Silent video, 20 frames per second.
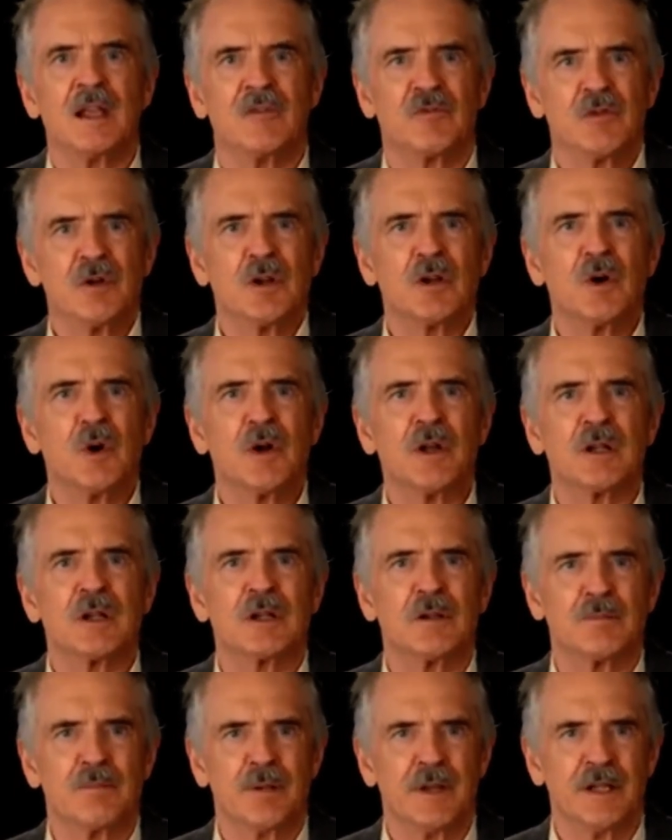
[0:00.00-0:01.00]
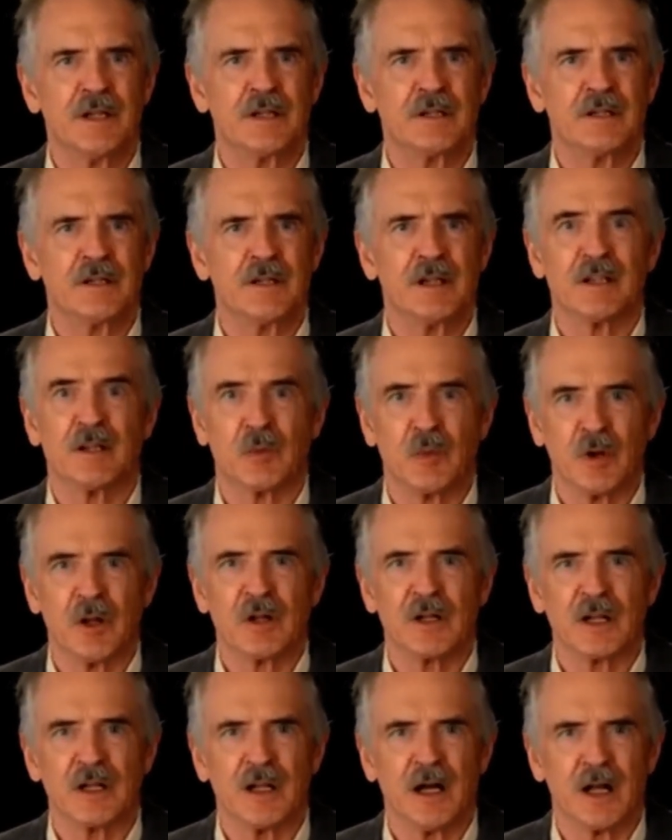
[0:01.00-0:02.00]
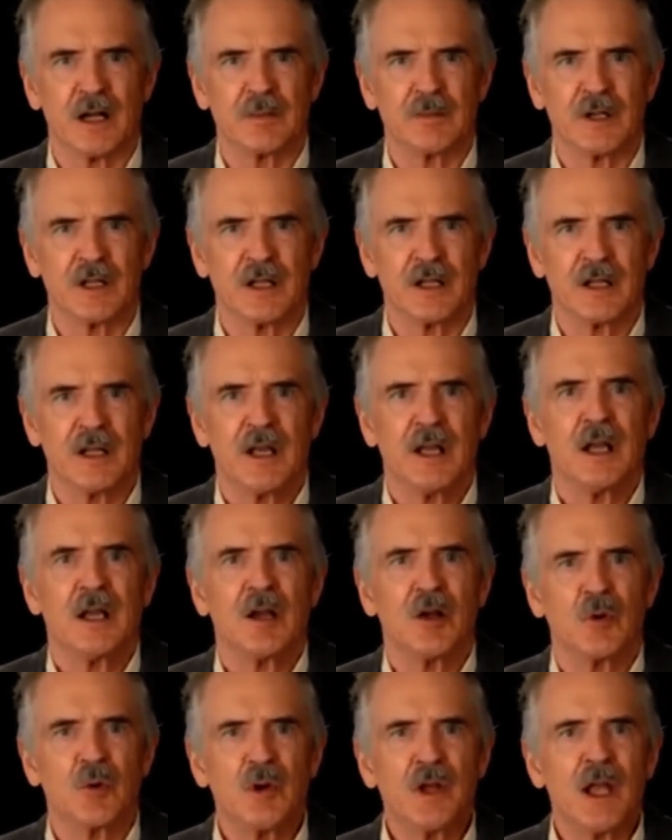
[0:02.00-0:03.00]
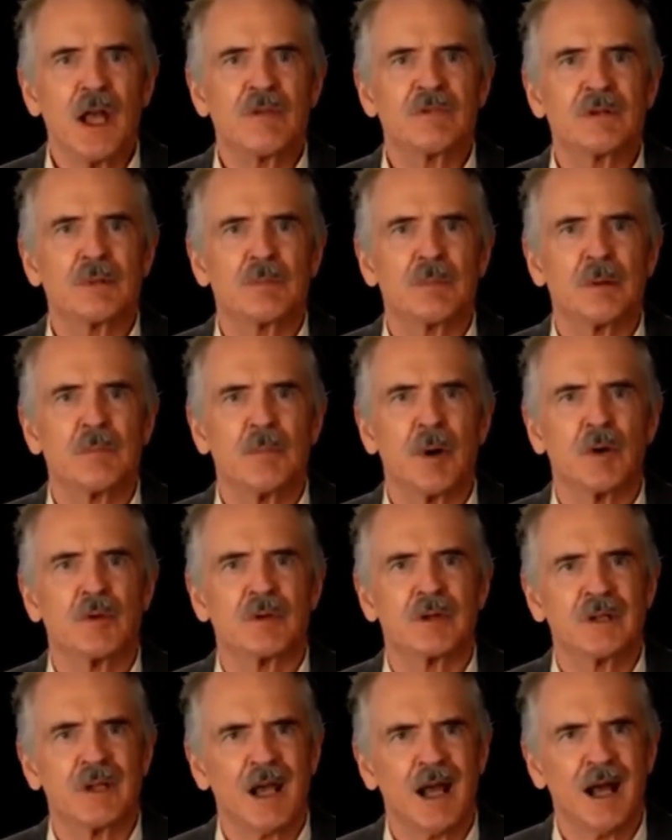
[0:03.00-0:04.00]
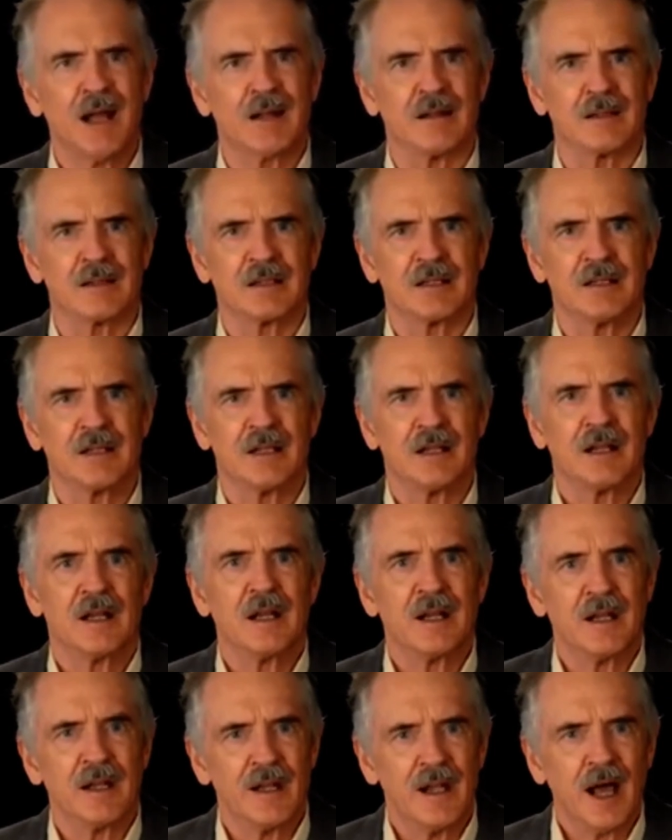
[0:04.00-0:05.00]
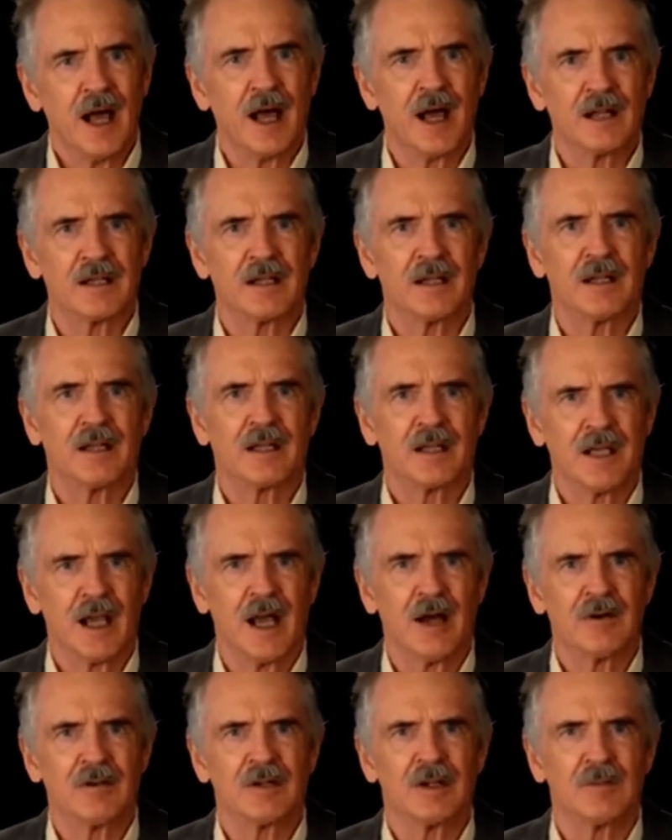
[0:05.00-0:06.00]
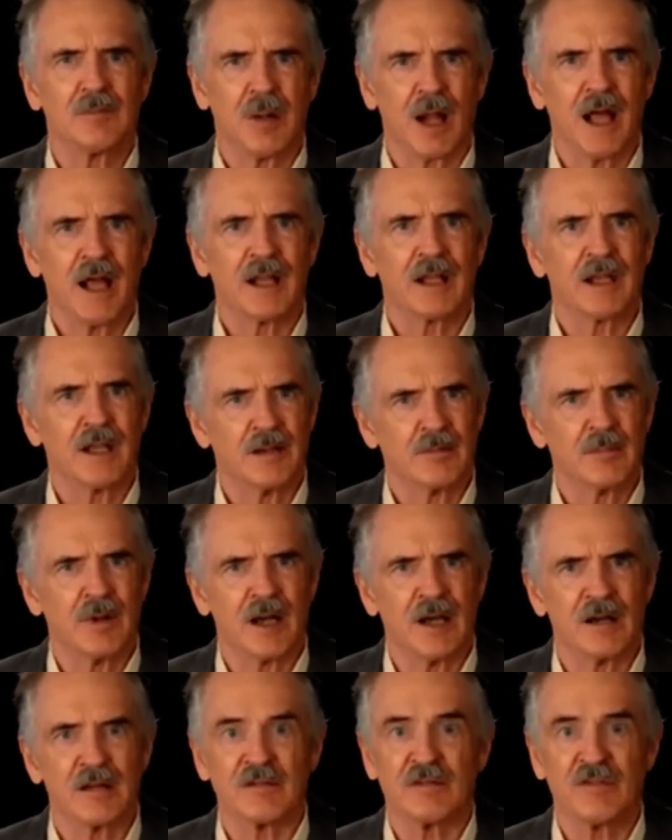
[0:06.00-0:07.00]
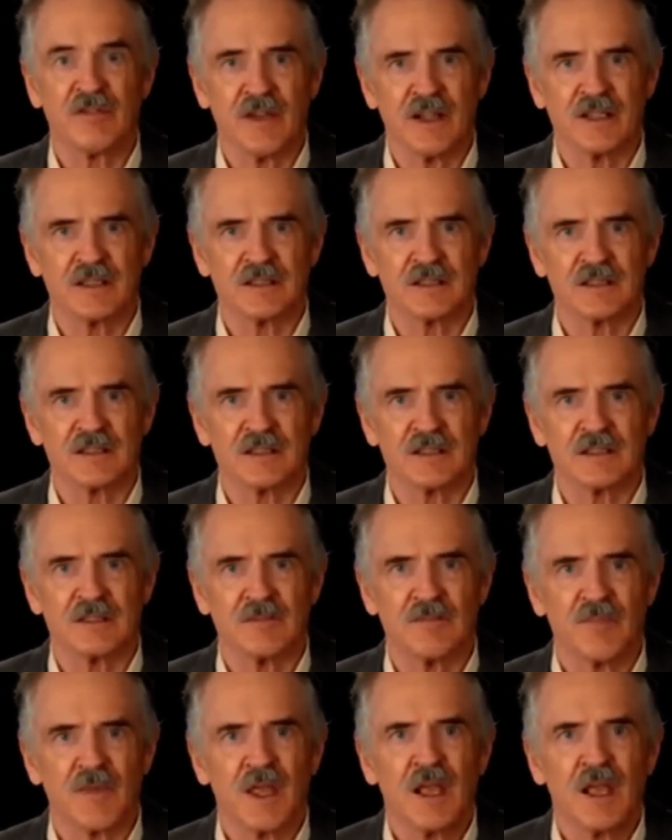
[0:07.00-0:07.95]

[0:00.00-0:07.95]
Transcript: If we're going to compete in the world economy, we have to promote talent, not count black and brown faces.